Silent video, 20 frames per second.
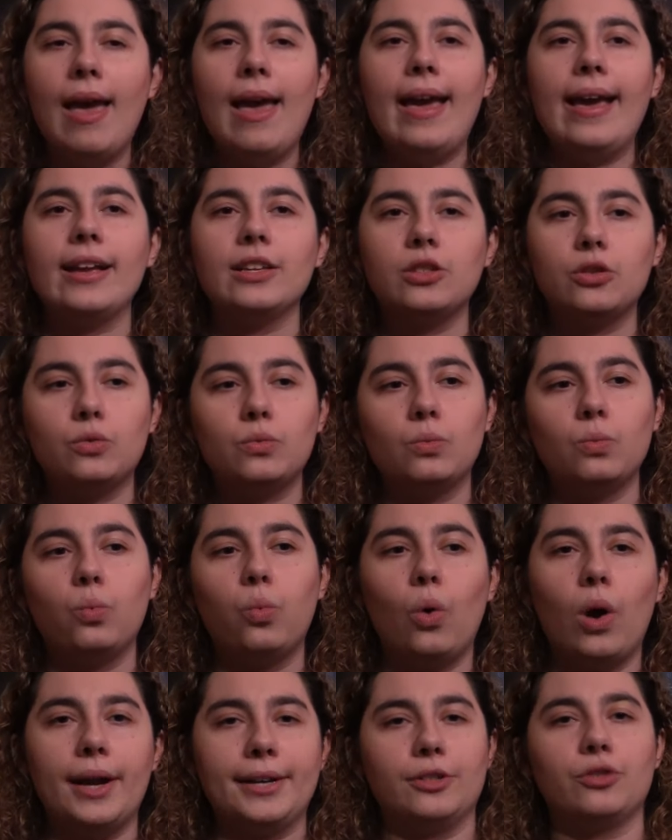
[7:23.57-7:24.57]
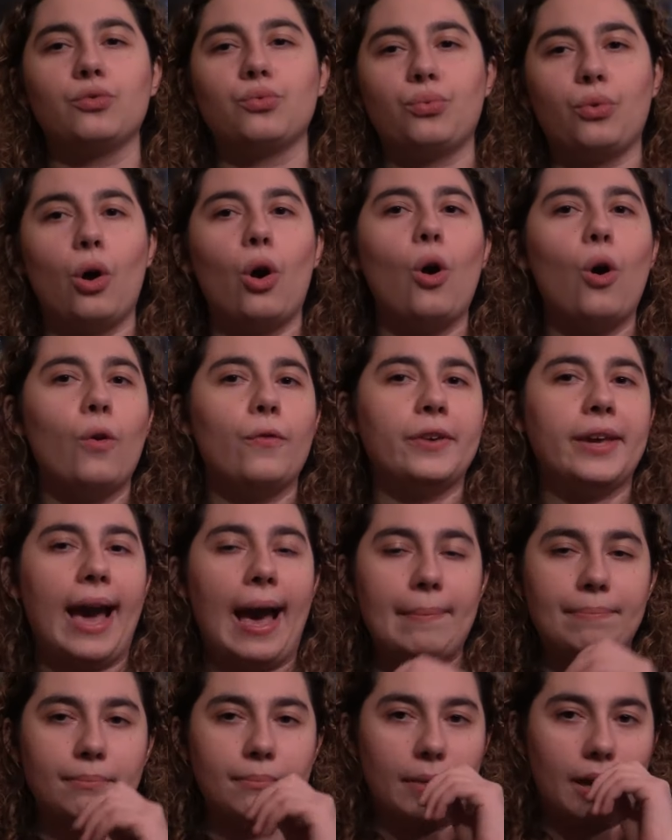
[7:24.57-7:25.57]
It's what drove
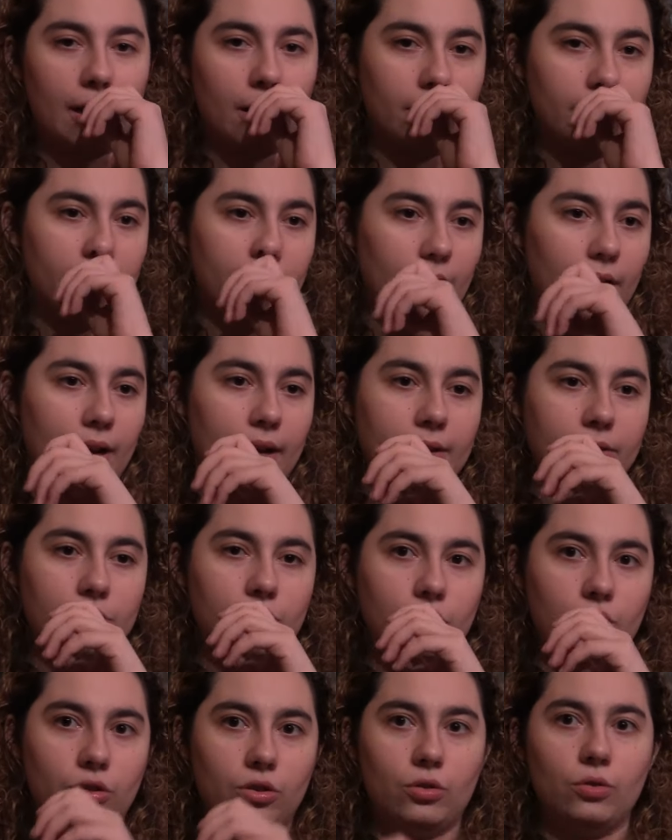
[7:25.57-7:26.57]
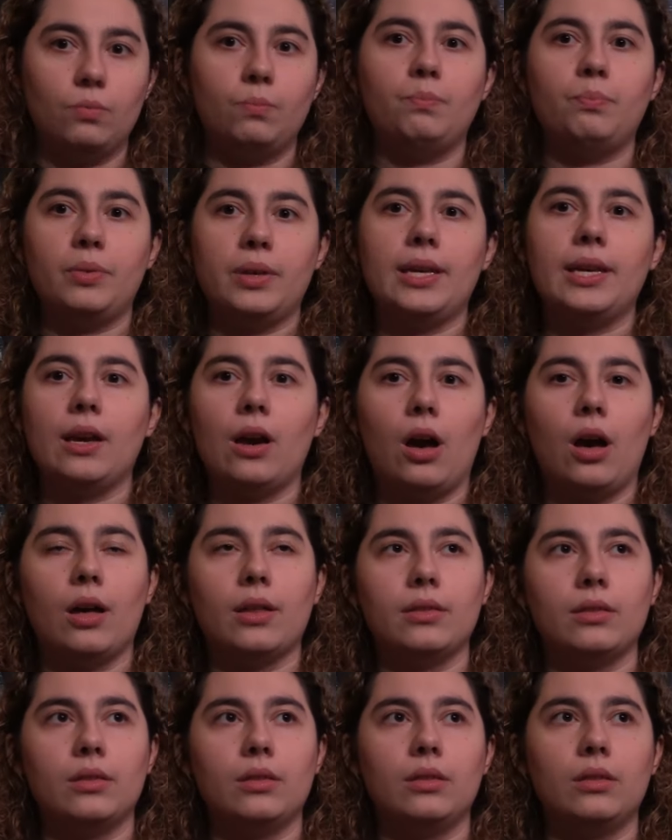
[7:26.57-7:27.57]
Captain America to be
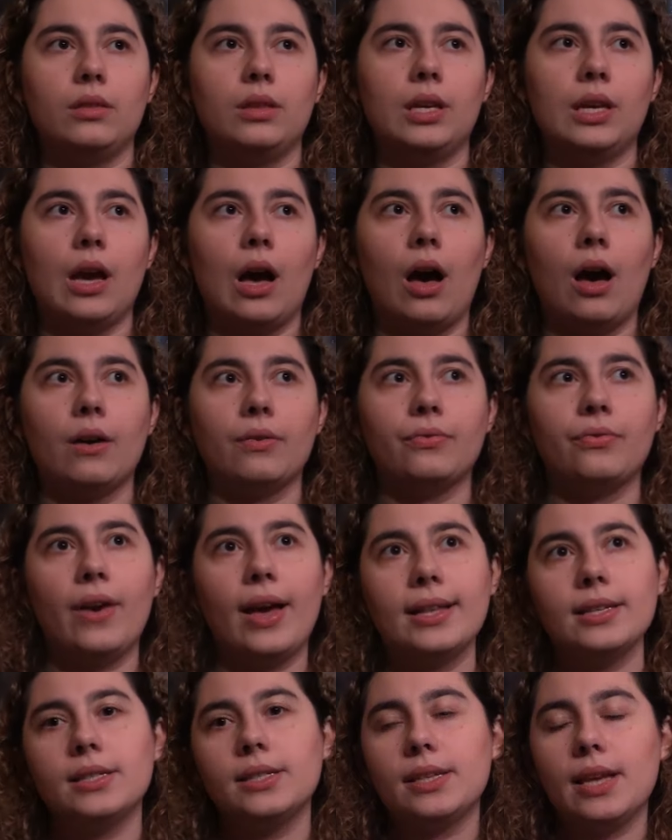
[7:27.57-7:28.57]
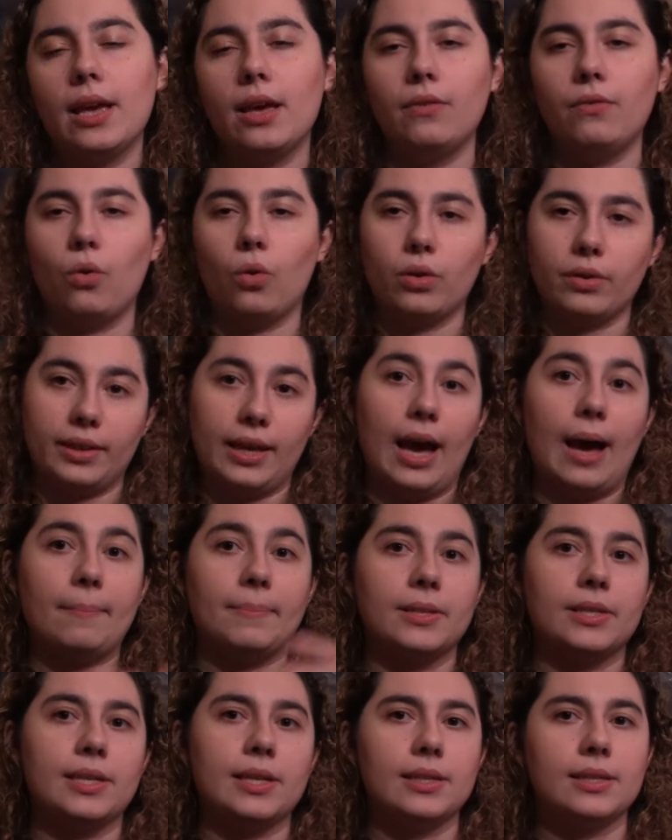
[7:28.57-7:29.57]
on the offensive or the
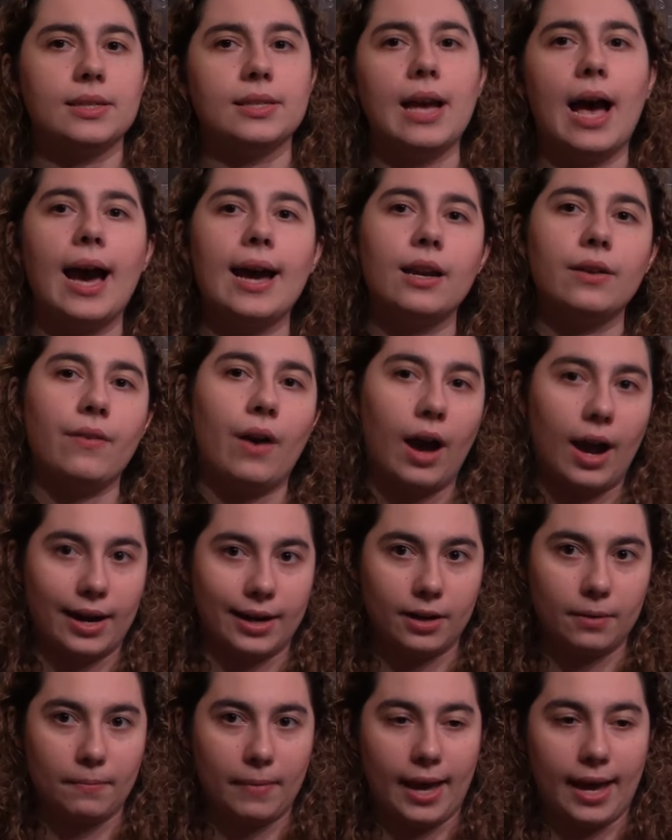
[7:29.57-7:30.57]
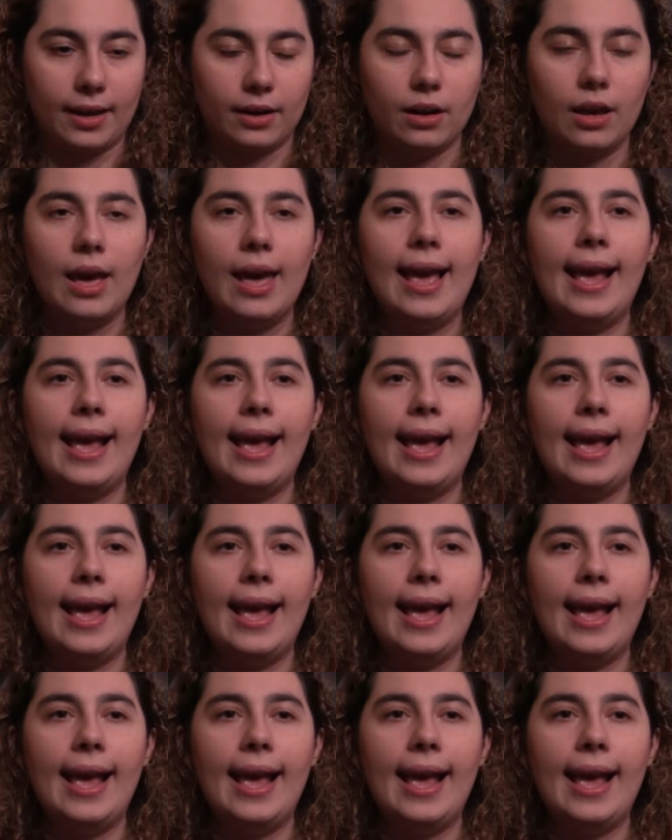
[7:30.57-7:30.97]
opposite side of Iron Man.